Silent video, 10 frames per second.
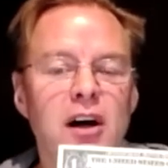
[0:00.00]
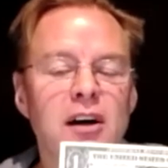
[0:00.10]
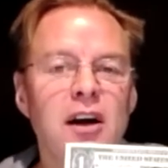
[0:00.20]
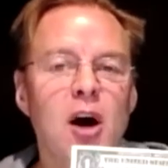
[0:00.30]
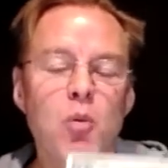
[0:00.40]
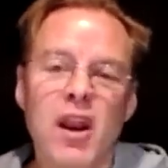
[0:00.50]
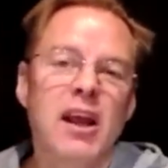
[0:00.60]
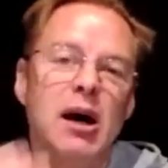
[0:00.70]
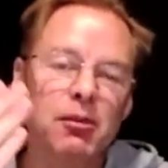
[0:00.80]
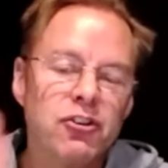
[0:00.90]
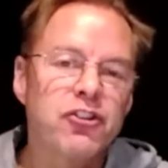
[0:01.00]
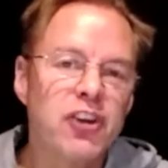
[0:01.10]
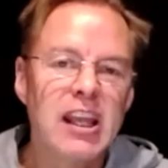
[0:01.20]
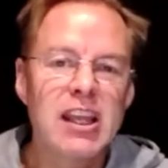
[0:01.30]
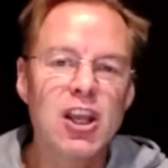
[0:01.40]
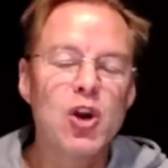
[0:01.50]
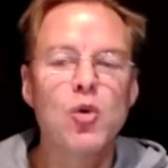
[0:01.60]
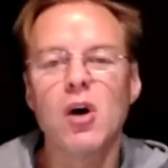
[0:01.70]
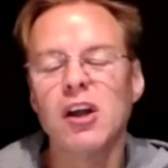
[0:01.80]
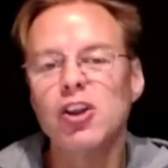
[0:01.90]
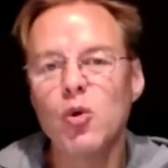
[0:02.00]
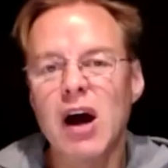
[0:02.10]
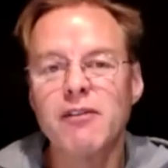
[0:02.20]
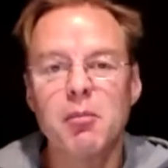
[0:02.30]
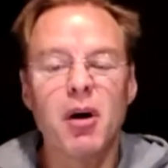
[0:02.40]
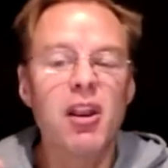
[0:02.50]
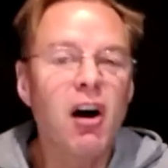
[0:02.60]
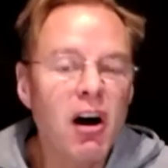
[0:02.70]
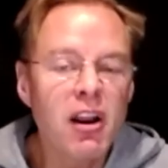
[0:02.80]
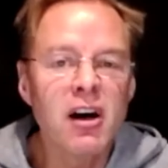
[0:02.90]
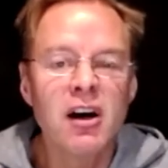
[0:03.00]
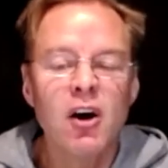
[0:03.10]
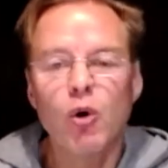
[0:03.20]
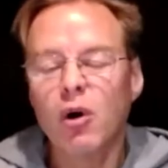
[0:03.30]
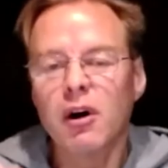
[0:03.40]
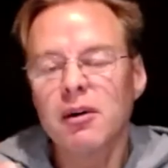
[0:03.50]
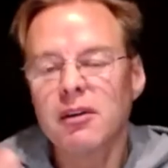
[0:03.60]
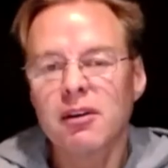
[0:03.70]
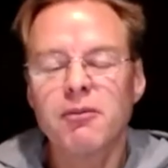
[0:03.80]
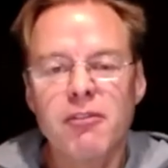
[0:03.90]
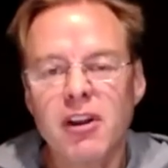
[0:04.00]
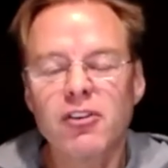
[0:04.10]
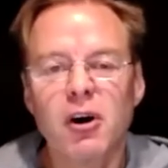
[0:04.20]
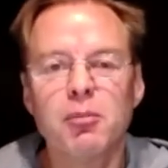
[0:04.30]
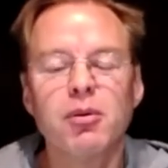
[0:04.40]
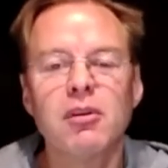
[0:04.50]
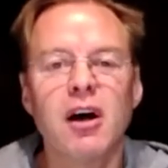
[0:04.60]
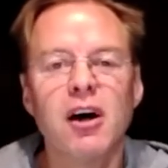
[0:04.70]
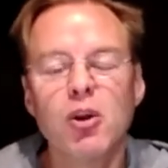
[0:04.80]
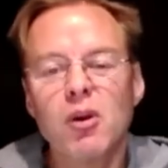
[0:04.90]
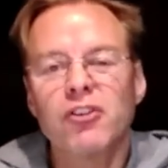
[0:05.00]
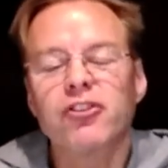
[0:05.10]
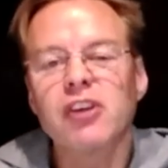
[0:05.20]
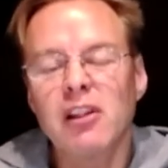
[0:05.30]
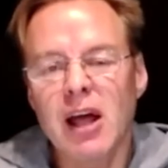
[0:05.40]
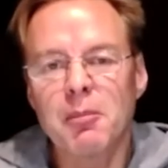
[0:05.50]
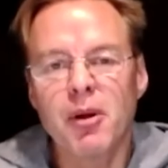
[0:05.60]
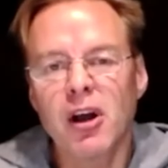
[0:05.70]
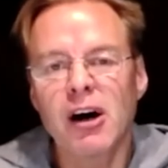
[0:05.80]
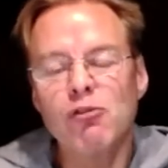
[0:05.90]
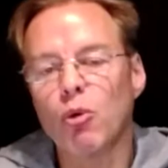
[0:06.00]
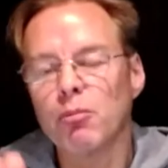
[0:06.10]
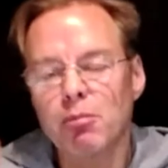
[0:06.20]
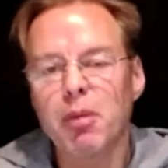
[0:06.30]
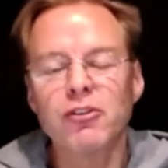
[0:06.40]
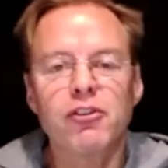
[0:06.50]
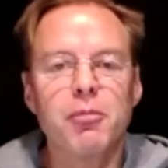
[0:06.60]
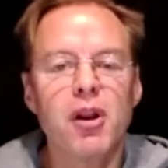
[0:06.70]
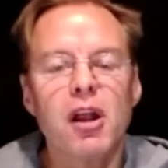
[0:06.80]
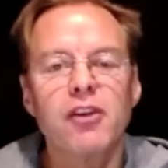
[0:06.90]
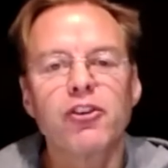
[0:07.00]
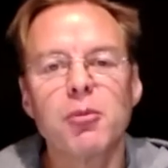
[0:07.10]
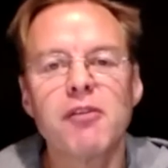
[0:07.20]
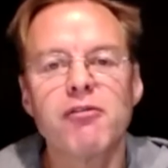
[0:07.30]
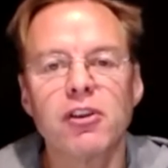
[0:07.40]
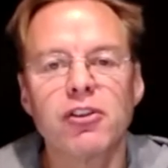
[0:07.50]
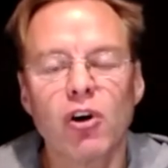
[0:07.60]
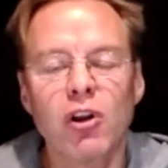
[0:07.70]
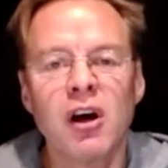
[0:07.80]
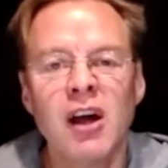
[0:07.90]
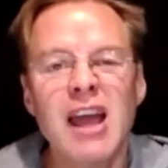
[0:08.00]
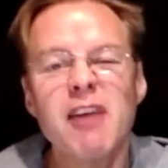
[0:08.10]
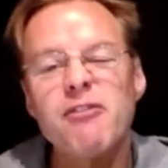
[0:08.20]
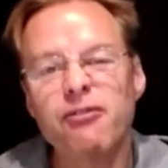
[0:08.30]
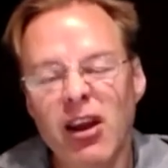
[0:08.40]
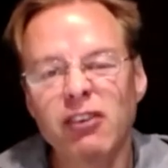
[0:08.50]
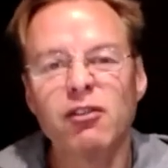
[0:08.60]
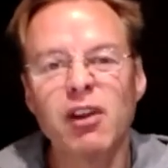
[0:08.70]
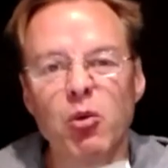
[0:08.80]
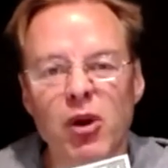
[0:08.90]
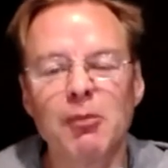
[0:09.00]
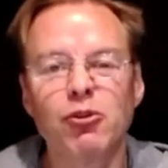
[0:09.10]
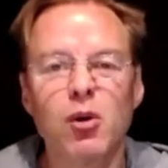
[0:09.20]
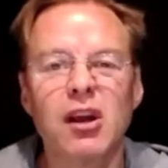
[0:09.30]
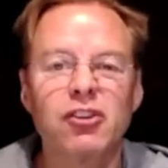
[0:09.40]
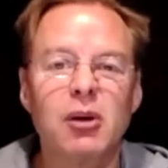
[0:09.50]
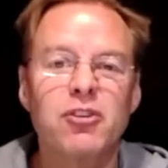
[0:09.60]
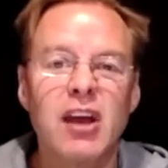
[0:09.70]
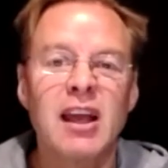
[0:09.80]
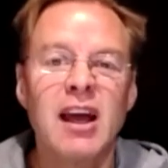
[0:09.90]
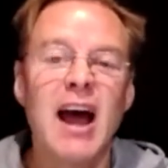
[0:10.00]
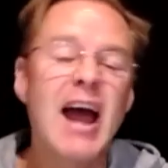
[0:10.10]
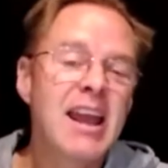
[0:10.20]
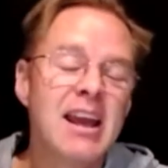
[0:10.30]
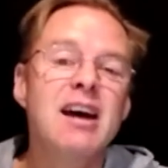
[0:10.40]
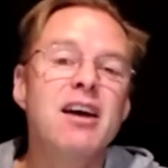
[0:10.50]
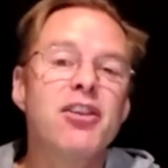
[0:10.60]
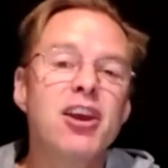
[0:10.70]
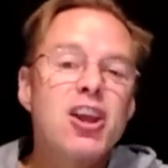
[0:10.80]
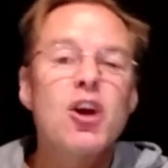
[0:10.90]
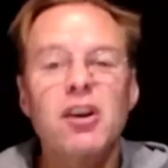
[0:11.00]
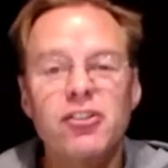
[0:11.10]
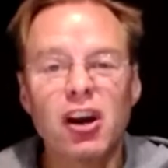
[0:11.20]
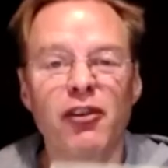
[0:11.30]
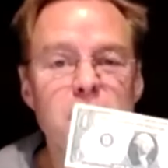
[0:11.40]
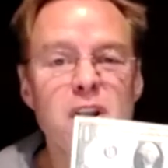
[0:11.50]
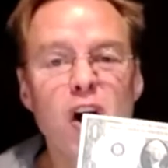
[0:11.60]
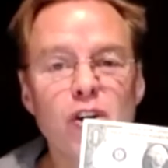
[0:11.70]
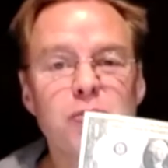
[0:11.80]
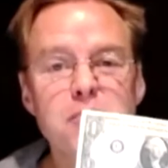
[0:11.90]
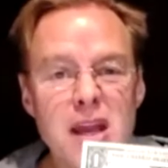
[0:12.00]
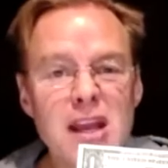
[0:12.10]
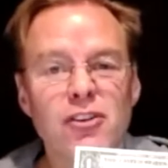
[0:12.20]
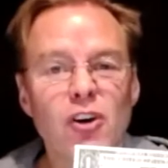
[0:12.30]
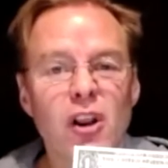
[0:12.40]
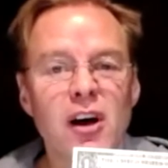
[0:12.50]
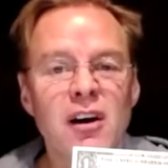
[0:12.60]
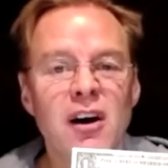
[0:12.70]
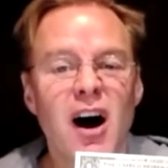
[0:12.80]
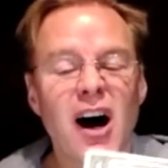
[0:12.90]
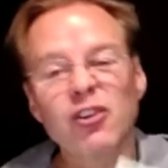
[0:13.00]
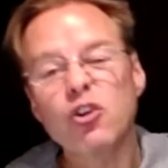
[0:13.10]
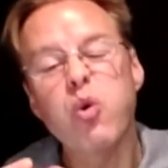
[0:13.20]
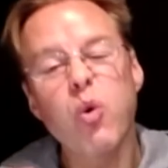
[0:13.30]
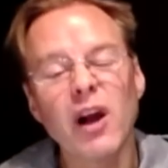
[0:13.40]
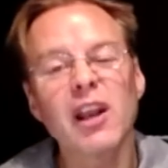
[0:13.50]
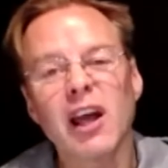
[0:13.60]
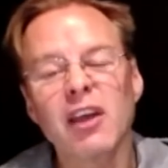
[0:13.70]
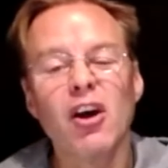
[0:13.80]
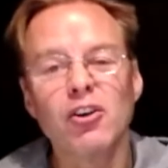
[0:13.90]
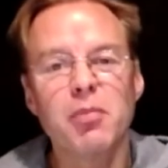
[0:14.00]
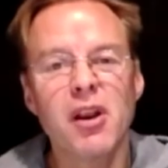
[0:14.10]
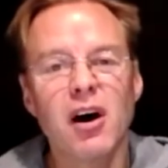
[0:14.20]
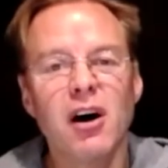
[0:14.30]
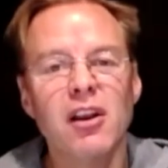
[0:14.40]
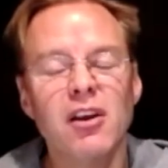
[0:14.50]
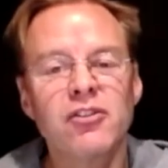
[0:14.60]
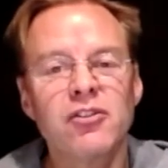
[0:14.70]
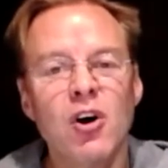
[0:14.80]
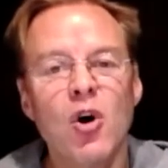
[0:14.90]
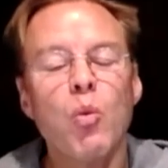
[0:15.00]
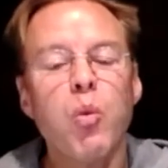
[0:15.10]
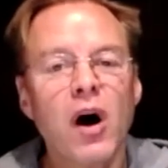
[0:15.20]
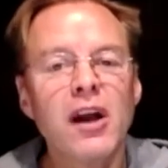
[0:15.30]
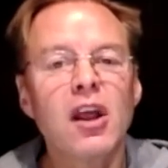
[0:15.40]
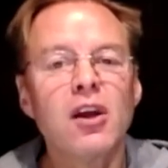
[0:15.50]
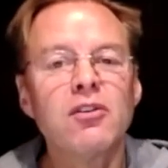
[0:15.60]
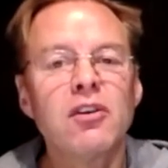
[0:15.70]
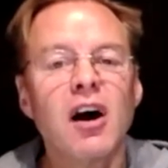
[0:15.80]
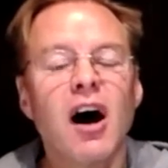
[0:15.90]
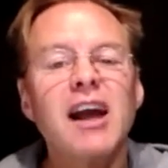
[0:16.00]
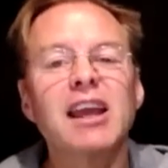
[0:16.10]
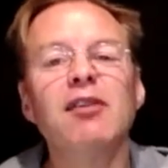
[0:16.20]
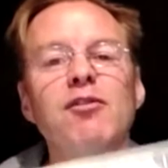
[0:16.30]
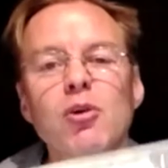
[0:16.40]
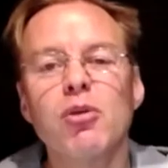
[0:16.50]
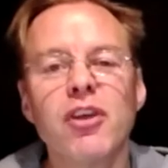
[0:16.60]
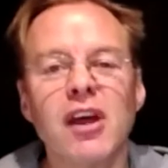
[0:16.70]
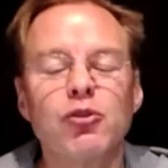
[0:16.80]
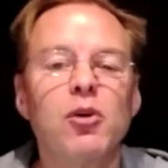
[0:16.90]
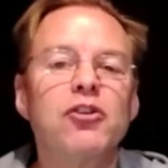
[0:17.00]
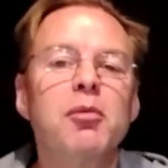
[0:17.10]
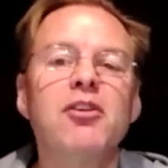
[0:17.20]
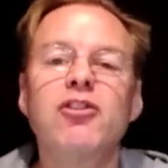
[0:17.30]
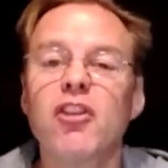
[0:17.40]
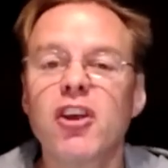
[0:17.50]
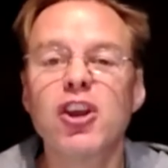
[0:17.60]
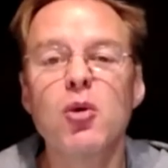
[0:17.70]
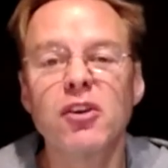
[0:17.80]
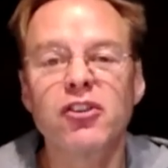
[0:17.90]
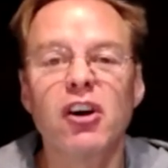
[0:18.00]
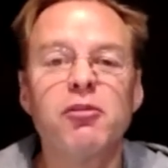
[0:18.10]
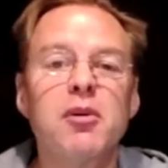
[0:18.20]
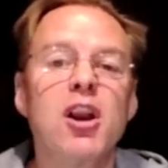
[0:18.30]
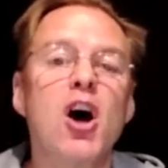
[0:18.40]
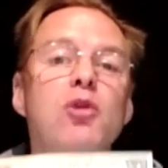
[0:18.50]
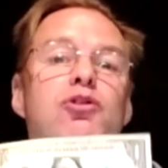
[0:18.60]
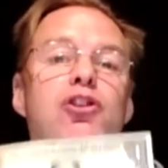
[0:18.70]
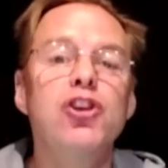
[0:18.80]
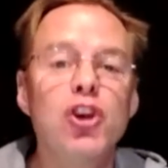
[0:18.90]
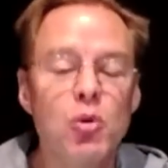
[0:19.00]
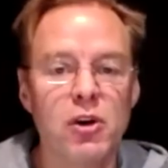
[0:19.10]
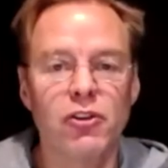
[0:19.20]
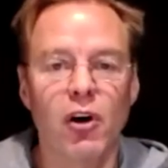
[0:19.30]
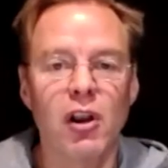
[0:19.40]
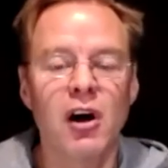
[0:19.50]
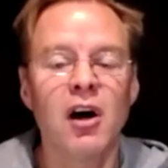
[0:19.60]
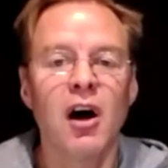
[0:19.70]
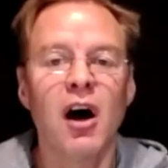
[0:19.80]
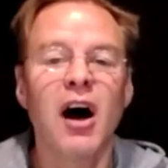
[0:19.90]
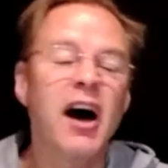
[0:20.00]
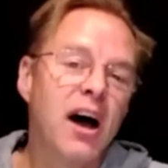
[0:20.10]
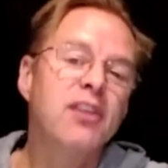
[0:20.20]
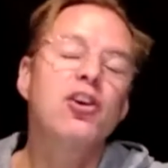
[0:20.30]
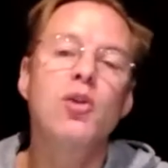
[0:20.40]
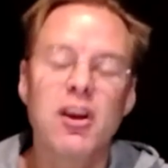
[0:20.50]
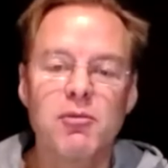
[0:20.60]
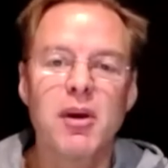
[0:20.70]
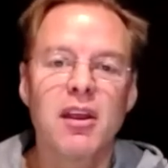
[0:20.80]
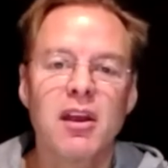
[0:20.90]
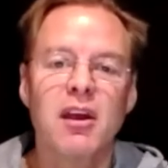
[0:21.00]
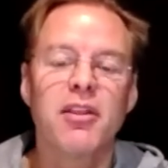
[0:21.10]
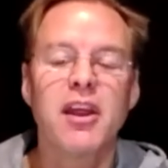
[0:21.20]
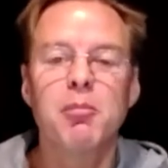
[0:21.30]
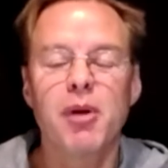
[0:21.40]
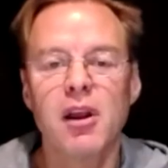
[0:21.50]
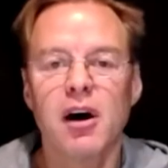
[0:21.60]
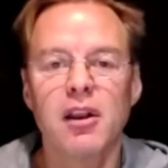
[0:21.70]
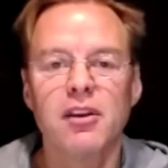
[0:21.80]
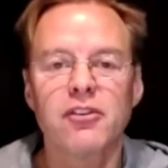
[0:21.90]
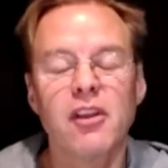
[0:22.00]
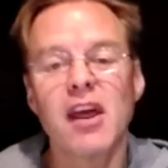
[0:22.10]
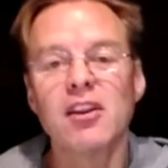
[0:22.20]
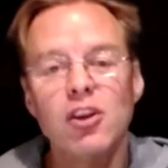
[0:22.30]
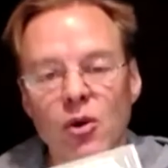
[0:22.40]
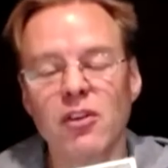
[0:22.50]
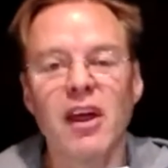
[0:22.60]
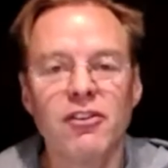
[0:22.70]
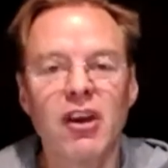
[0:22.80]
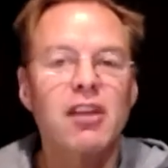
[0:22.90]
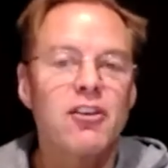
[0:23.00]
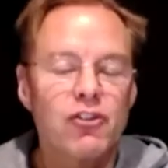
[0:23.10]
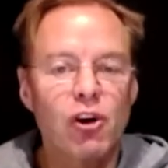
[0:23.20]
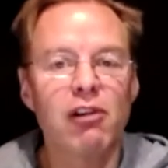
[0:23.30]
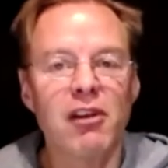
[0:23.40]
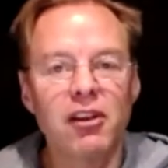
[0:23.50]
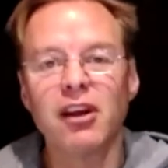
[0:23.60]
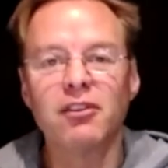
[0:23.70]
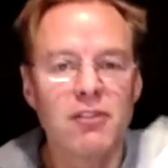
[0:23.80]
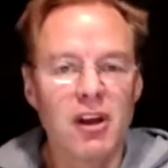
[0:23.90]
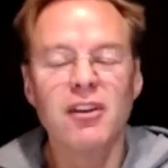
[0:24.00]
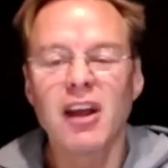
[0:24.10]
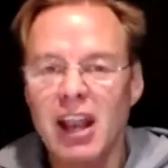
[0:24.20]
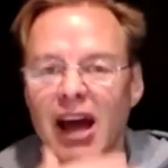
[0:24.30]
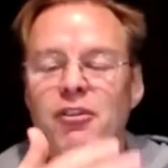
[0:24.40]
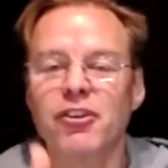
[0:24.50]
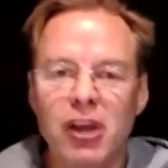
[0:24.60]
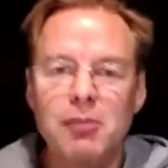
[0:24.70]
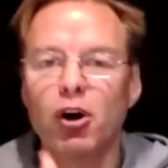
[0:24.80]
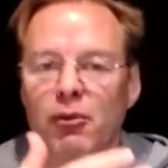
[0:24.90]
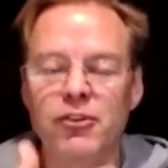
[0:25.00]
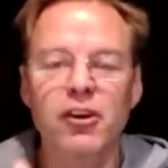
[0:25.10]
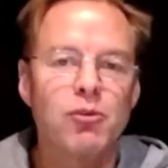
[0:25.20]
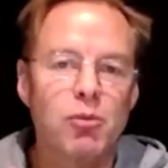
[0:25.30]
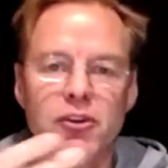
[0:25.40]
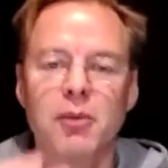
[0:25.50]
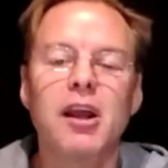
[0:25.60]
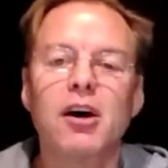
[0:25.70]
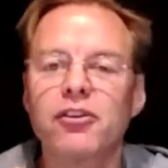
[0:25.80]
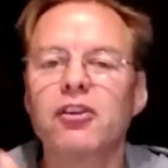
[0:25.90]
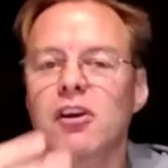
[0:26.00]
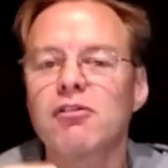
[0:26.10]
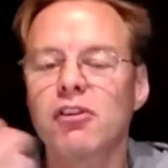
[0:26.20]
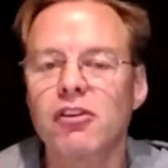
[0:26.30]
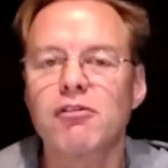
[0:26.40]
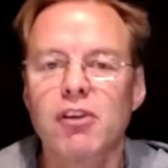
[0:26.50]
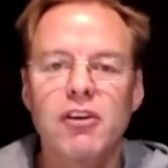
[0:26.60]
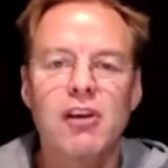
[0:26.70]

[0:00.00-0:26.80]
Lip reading: And when I come and see you and you have a banana, or for example, and you want to sell that banana or bunch of bananas to me for $1, effectively what I'm doing is I'm saying, hey, the US government owes me $1. I'd quite like those bananas. Why don't I give you this, which means that the US government owes you $1, and you give me the bananas, and then you can then take this dollar and have the same conversation with somebody else, etc., etc., etc.